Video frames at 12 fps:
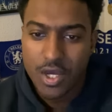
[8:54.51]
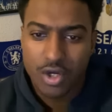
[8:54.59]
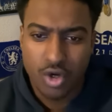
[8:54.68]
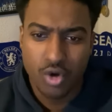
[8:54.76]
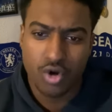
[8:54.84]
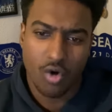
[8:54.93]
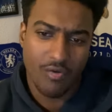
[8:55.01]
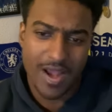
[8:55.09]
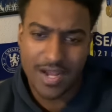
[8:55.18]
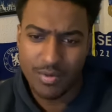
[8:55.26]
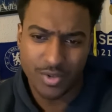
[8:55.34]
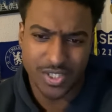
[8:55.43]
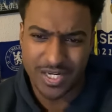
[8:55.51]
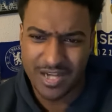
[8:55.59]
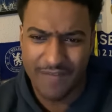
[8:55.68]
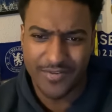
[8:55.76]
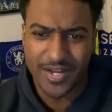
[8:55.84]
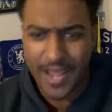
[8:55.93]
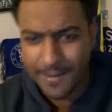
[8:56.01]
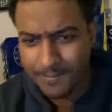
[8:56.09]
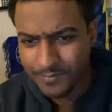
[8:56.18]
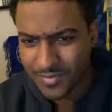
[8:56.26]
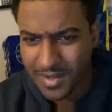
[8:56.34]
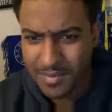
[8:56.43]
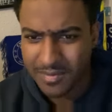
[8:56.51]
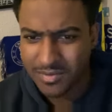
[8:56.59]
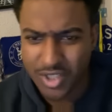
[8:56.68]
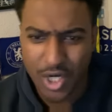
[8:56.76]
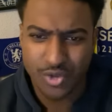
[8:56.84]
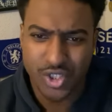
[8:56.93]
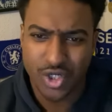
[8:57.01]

Cucurella was another name. Chelsea